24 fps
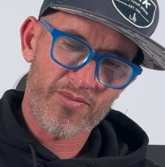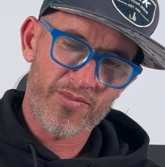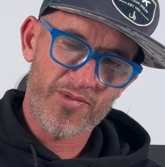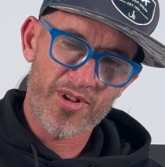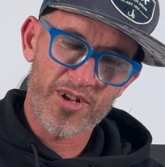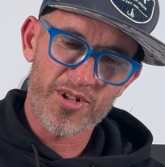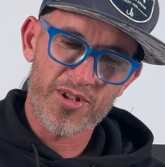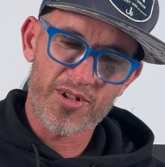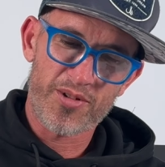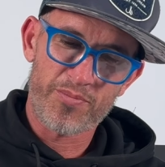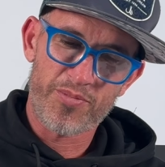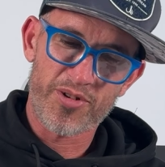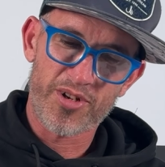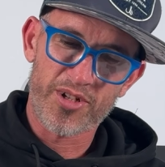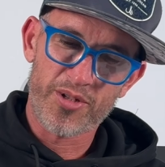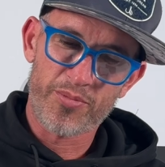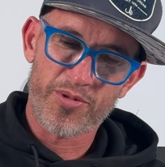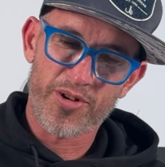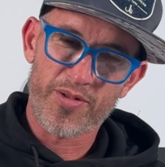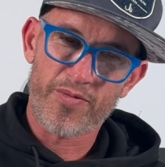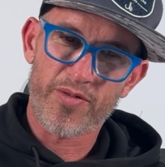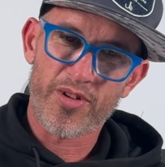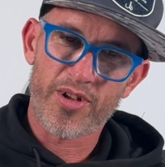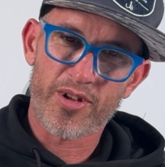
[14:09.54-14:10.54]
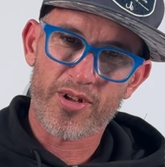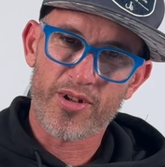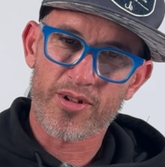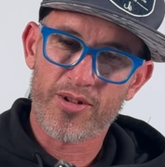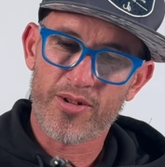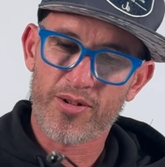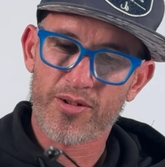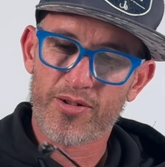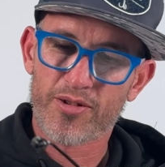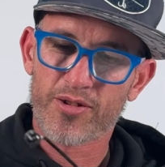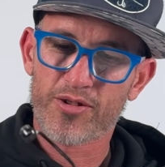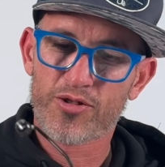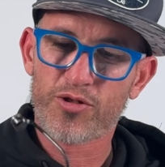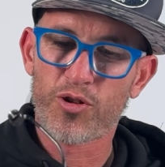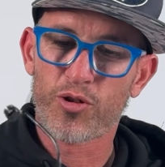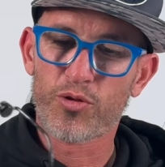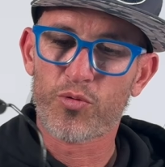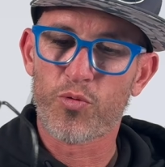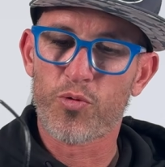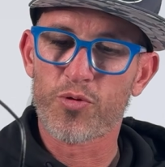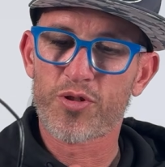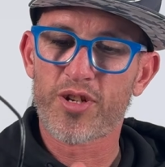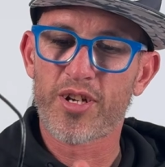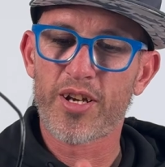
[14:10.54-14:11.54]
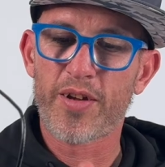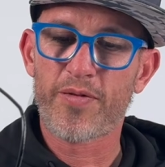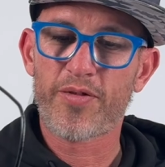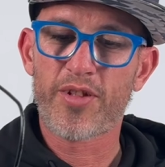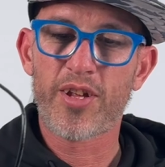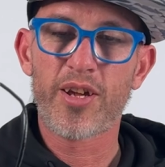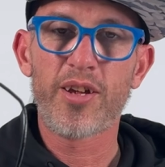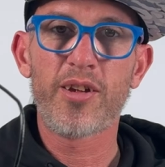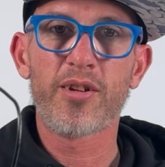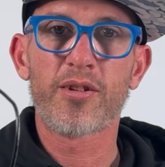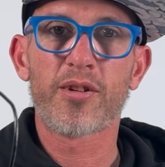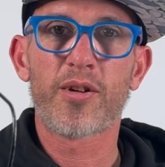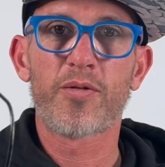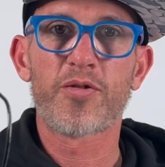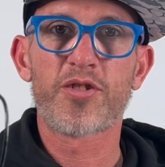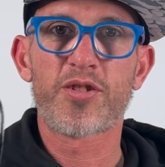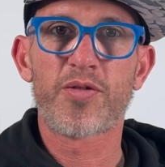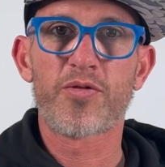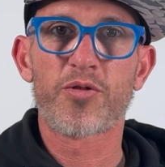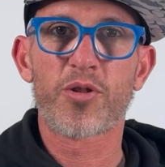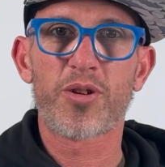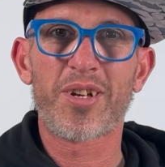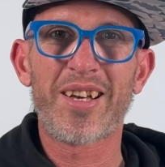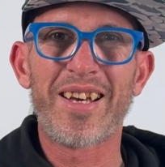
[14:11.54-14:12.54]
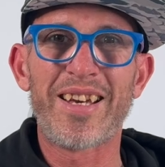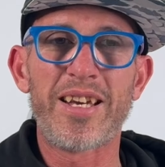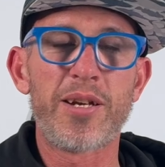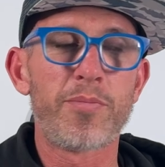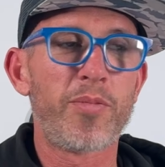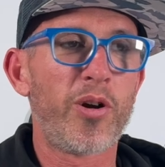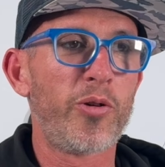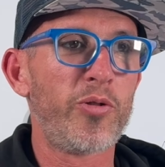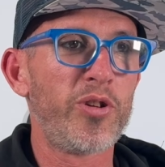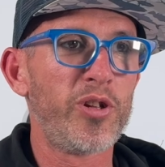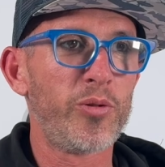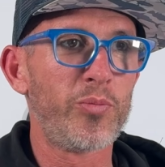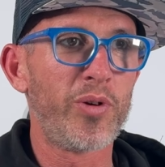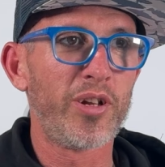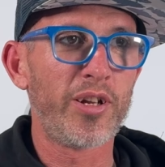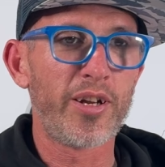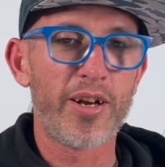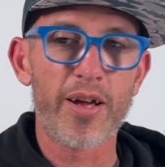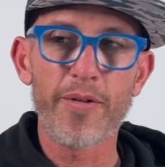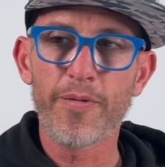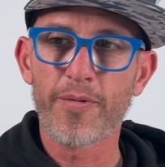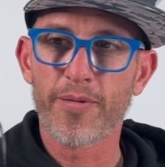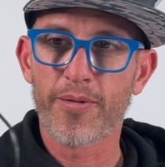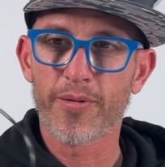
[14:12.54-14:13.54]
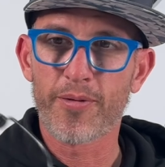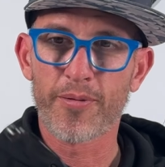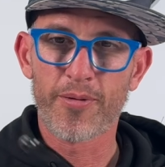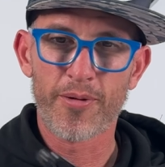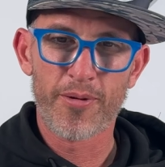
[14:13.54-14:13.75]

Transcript: And a little bit of a salt water left there. Obviously not clean my reel well enough.